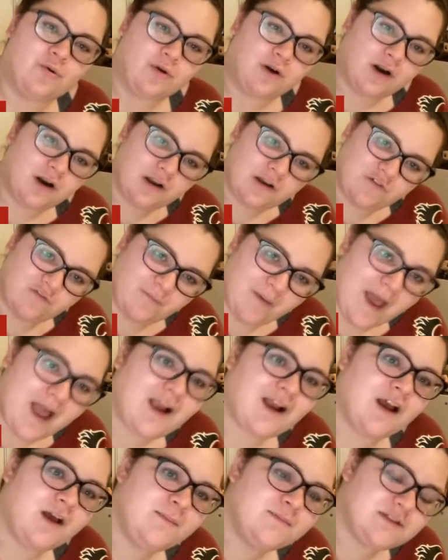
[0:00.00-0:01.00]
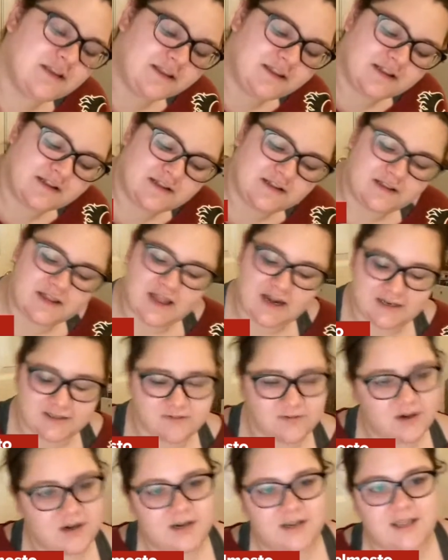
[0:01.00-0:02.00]
door of backups. I think that, that
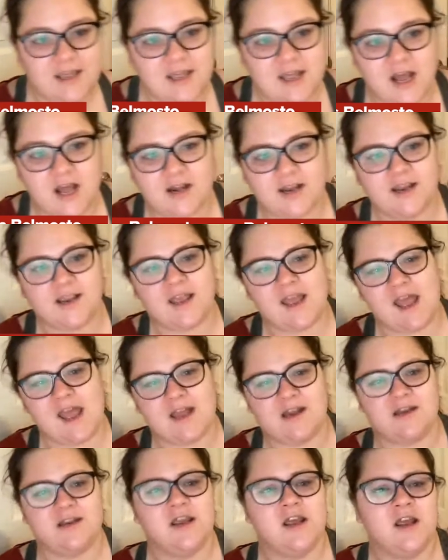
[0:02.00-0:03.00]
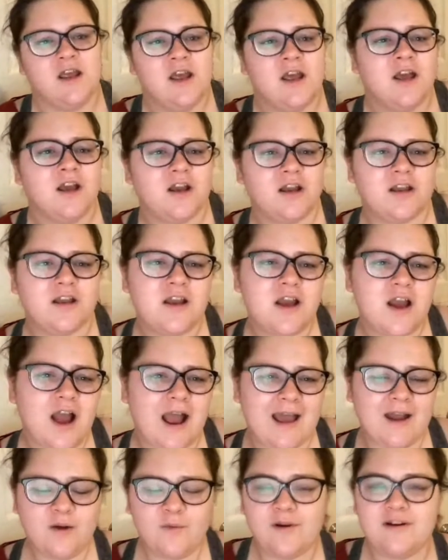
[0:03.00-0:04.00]
is very chaotic and
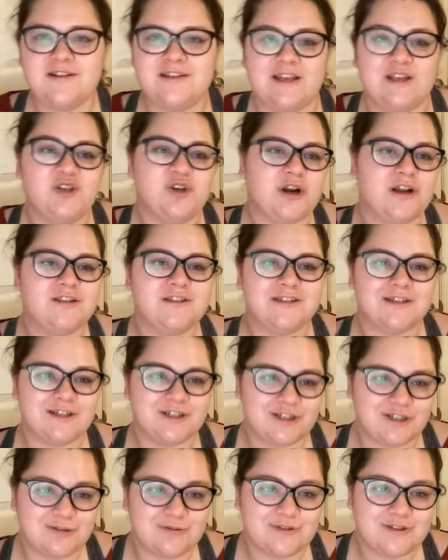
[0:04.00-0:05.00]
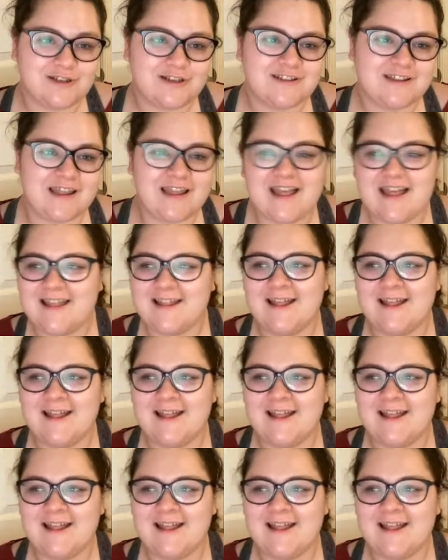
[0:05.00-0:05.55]
I don't want to say trust issues because